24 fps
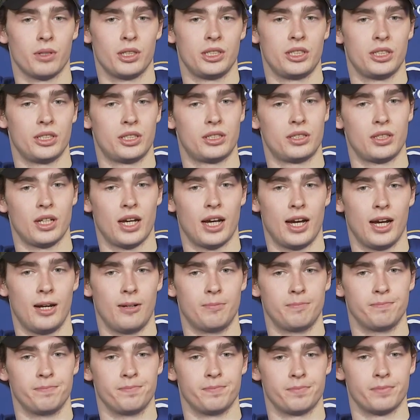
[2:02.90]
He just
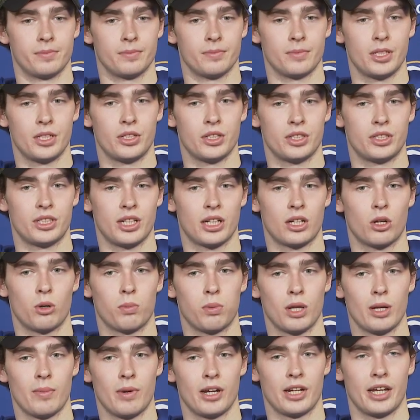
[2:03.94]
said, go
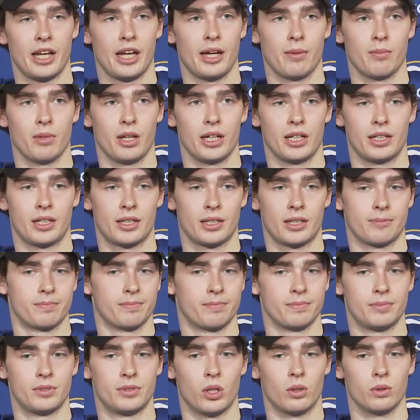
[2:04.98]
play my game. Like,
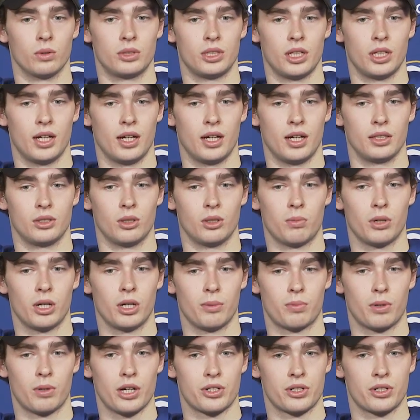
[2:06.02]
don't put any
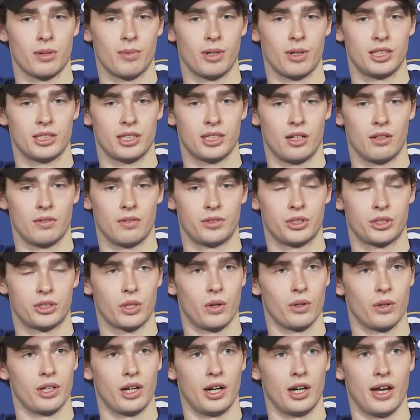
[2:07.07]
pressure on myself. Just
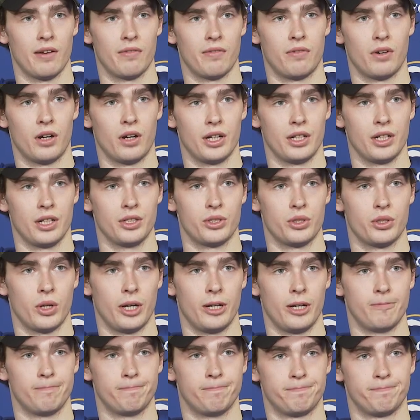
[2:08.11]
go out there and have fun and enjoy it.